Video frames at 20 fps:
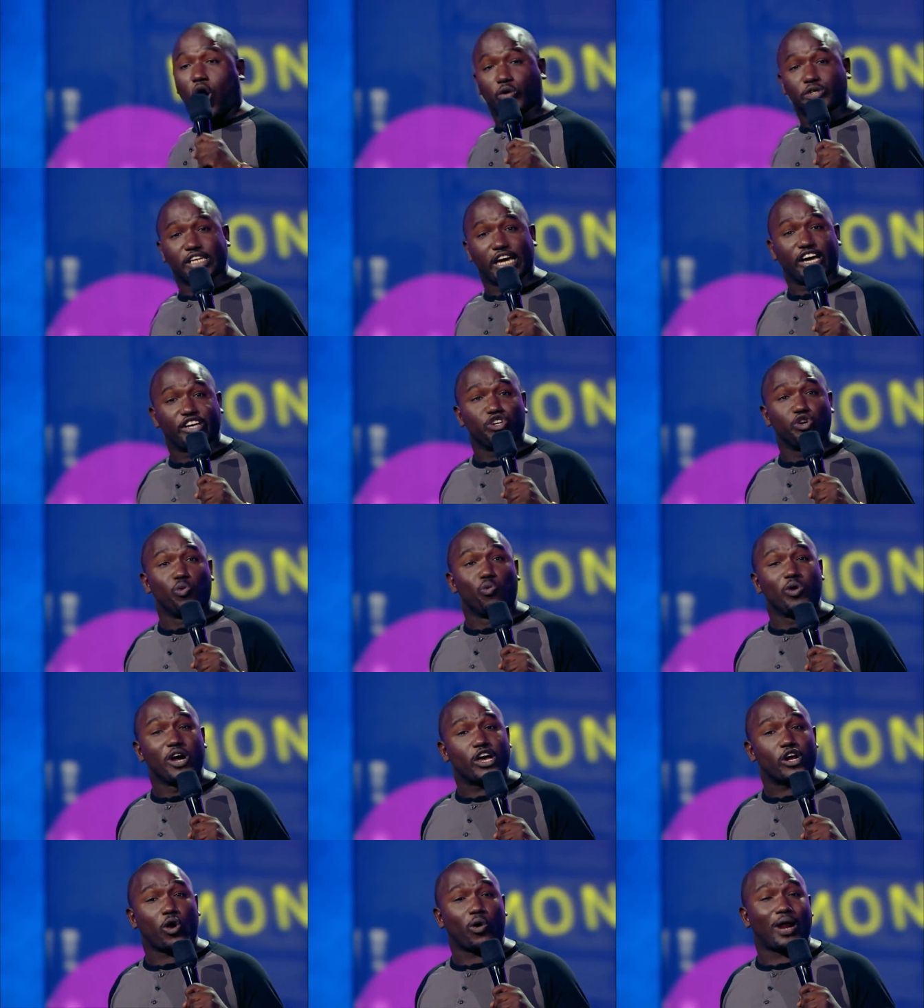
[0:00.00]
Oh, yeah, you
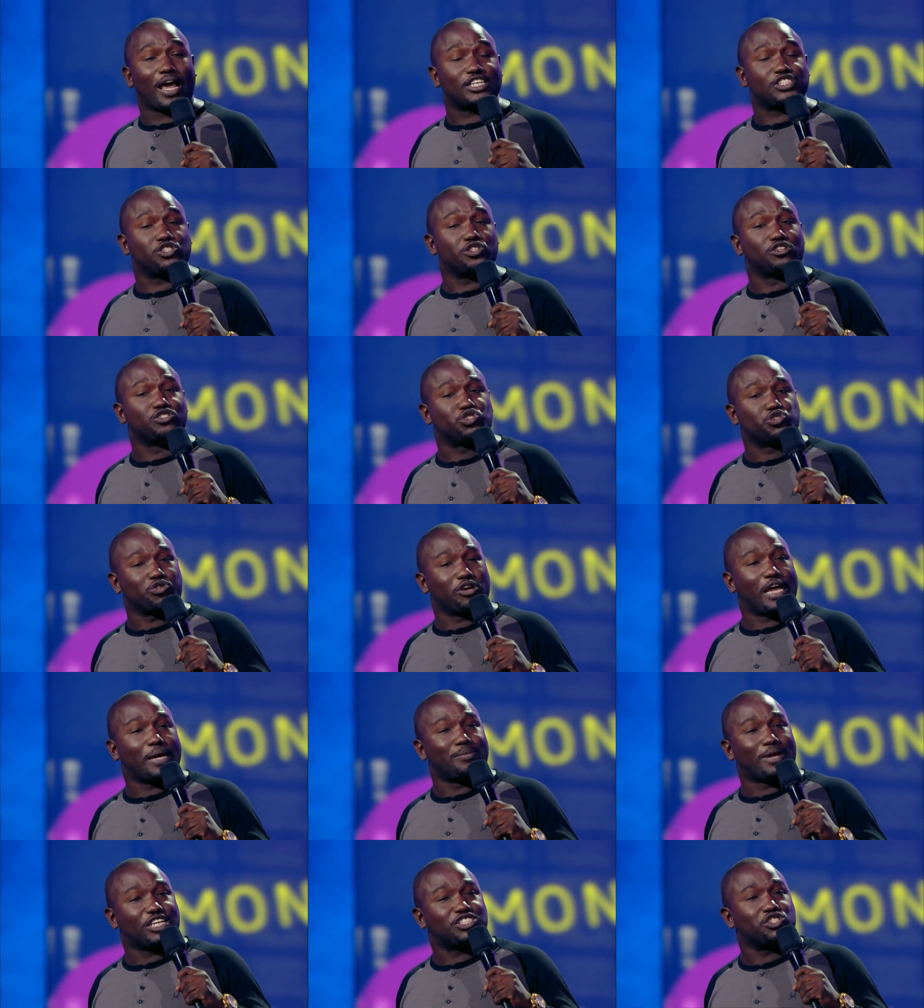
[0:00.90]
weirdo, that's your
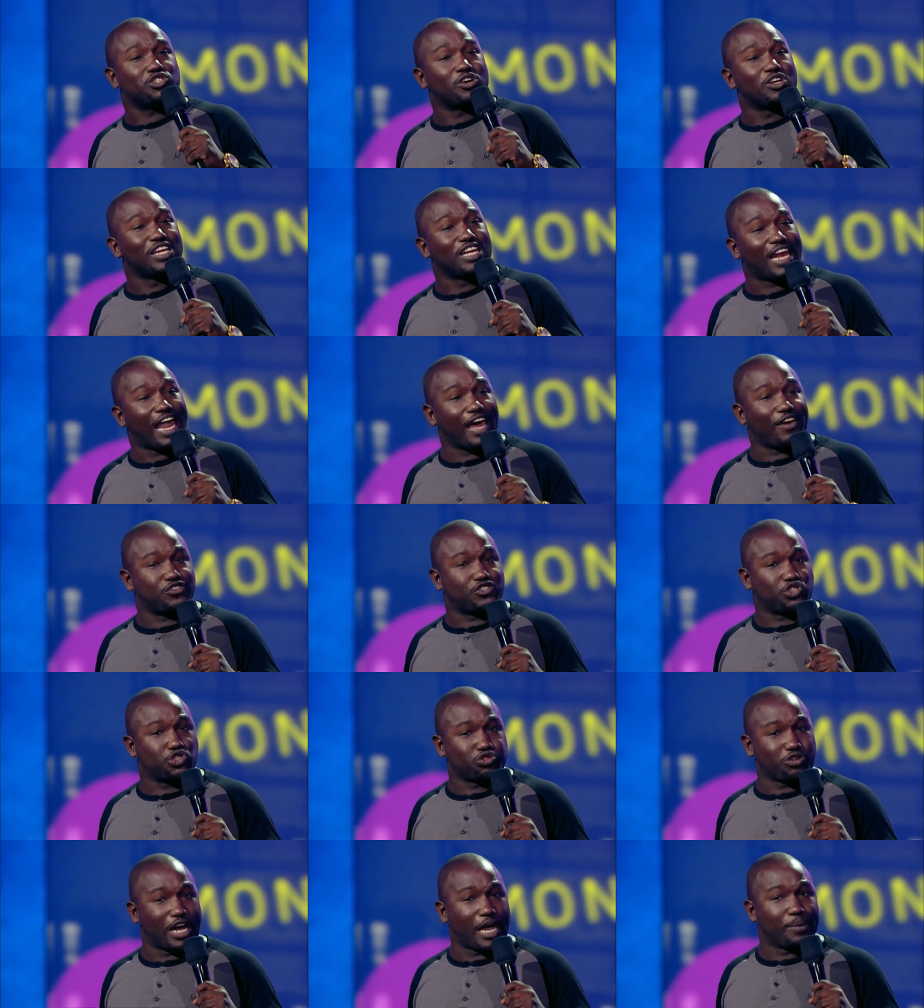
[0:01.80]
dream. That's your
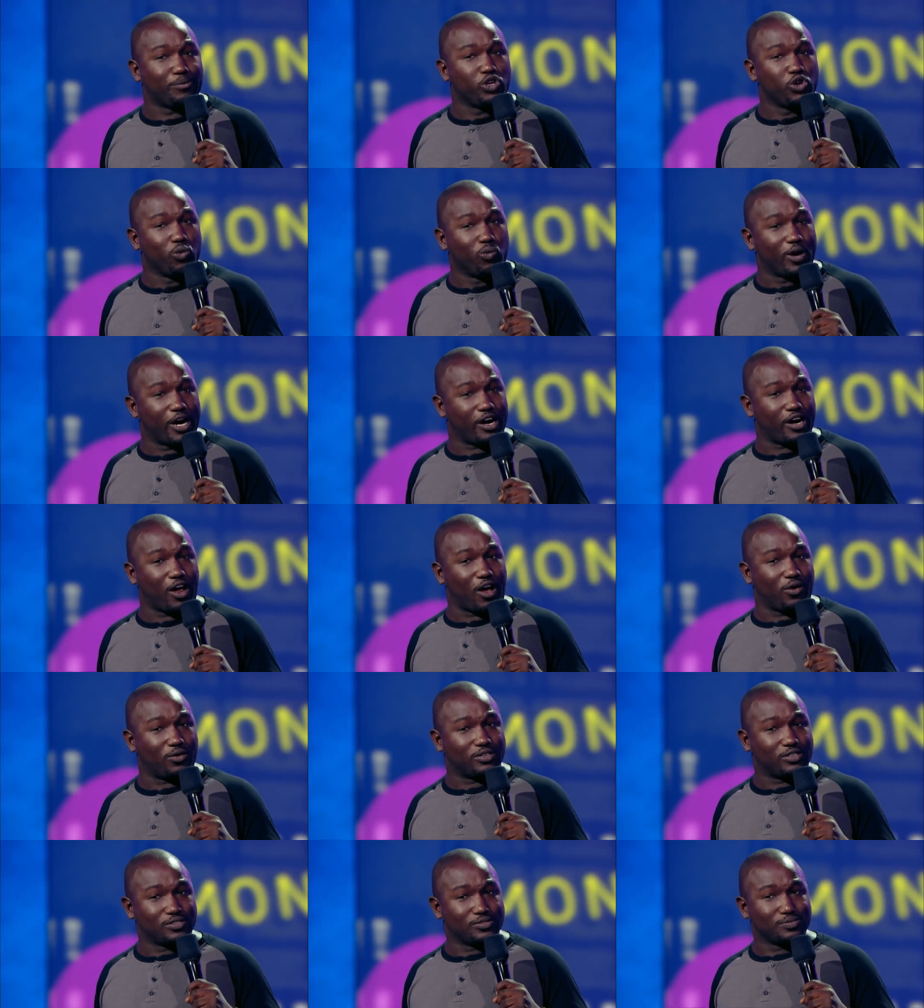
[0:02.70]
life's dream, you
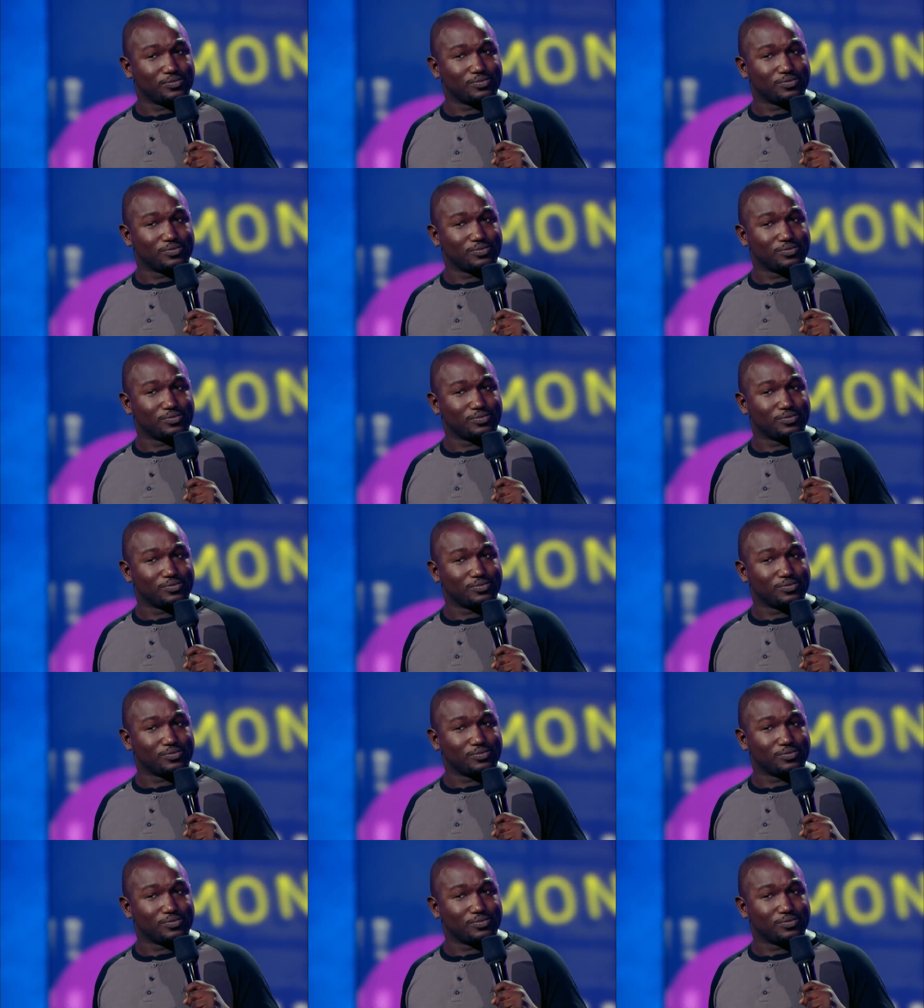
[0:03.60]
weirdo.